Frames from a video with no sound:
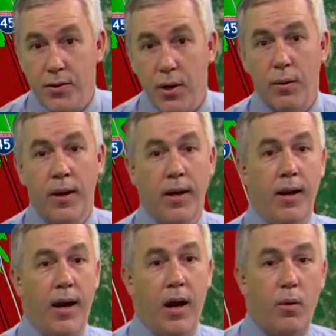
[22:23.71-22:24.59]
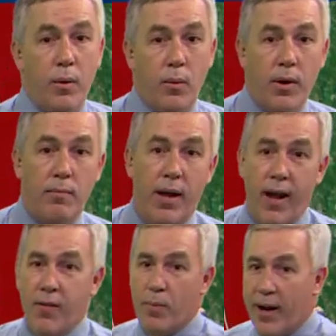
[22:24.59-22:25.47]
So we want
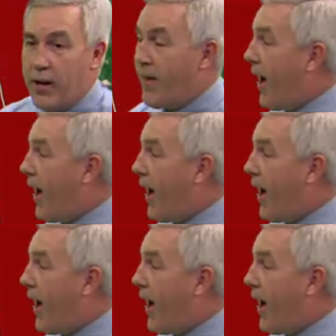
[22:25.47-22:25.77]
everybody on the